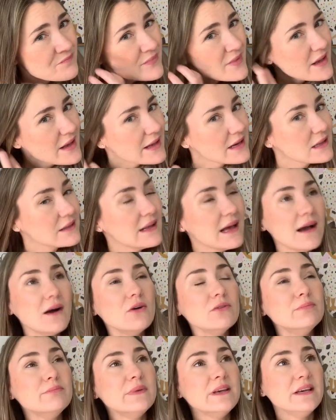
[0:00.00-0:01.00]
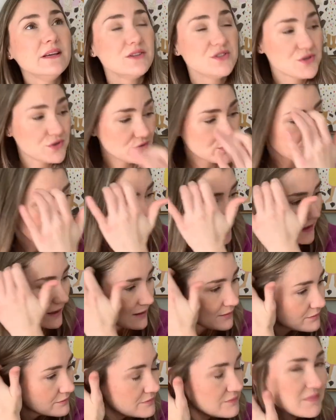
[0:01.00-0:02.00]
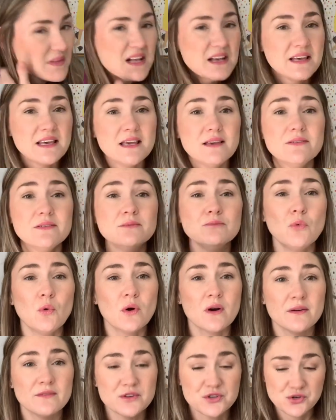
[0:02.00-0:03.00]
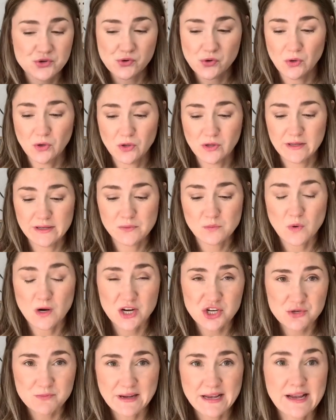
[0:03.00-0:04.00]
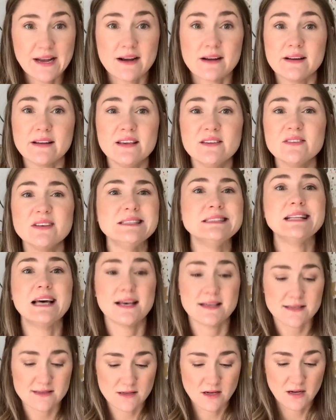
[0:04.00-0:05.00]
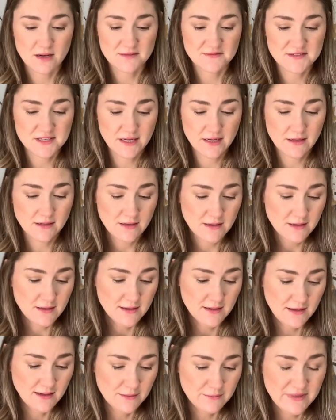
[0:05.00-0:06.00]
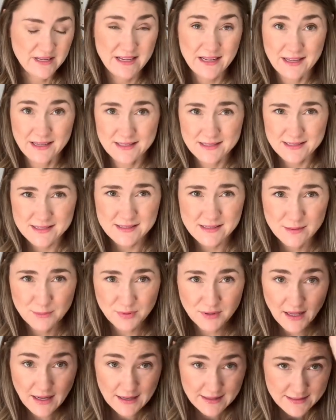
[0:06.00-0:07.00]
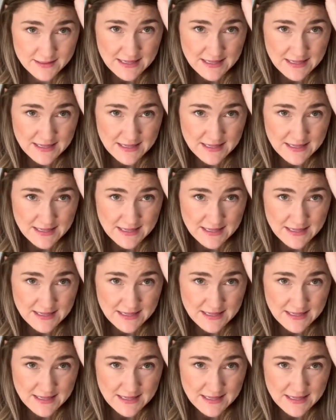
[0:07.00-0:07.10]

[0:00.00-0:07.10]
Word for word: it allowed me to become even more of a troll and wash my hair even less often uh, because the blonde